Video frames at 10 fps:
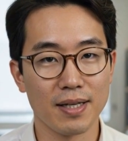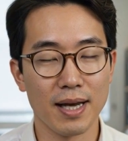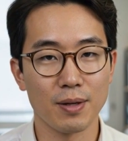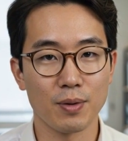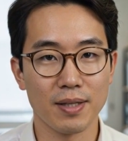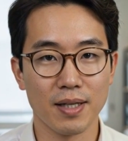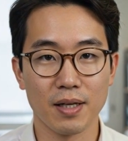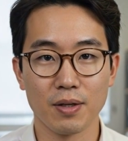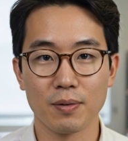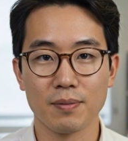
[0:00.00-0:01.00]
Android's
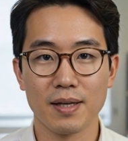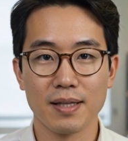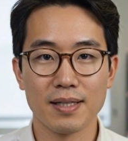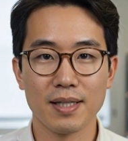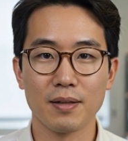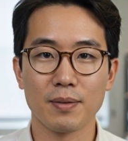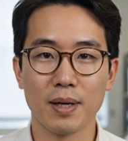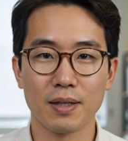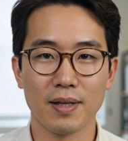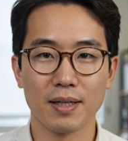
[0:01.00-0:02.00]
kernel is itself a
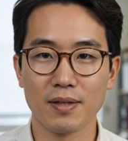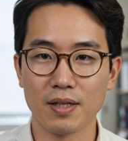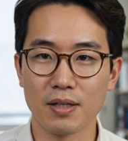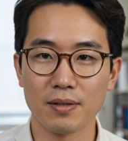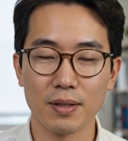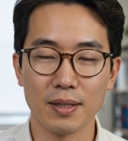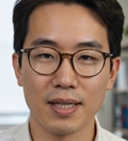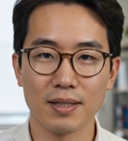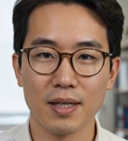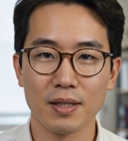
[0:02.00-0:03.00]
modified version of the
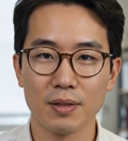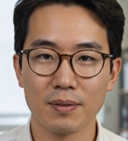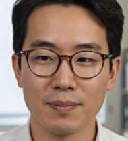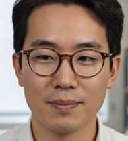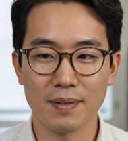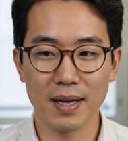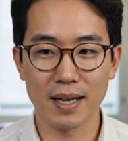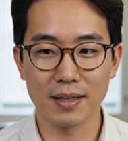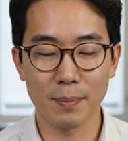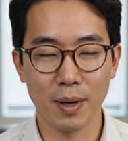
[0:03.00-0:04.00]
Linux kernel,
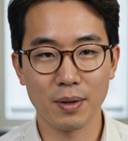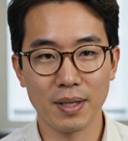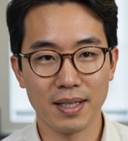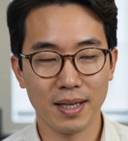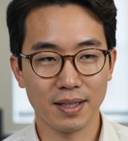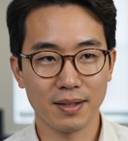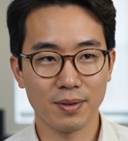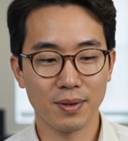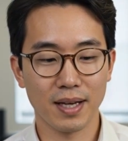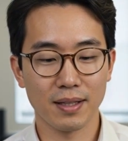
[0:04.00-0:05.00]
and the priority inheritance
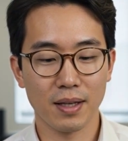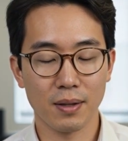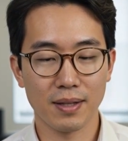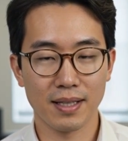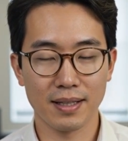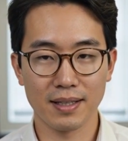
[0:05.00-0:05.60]
Futex code sits